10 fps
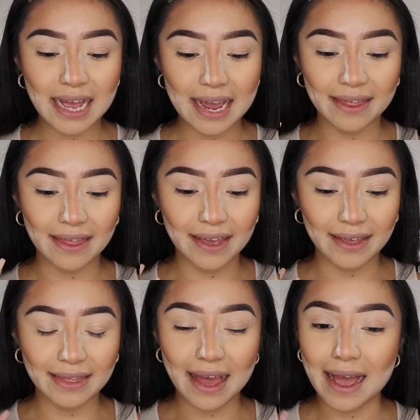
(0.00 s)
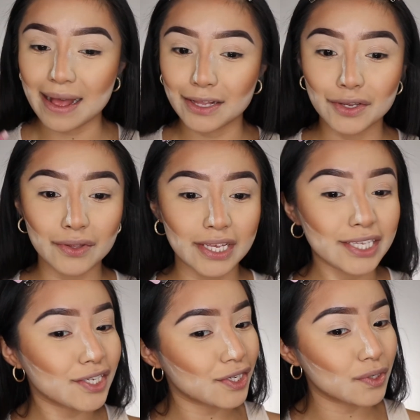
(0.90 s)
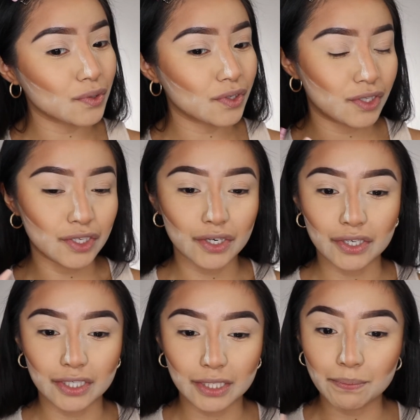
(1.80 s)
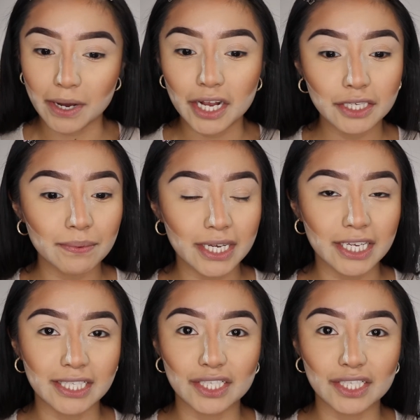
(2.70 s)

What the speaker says: I think that you need to use your sponge because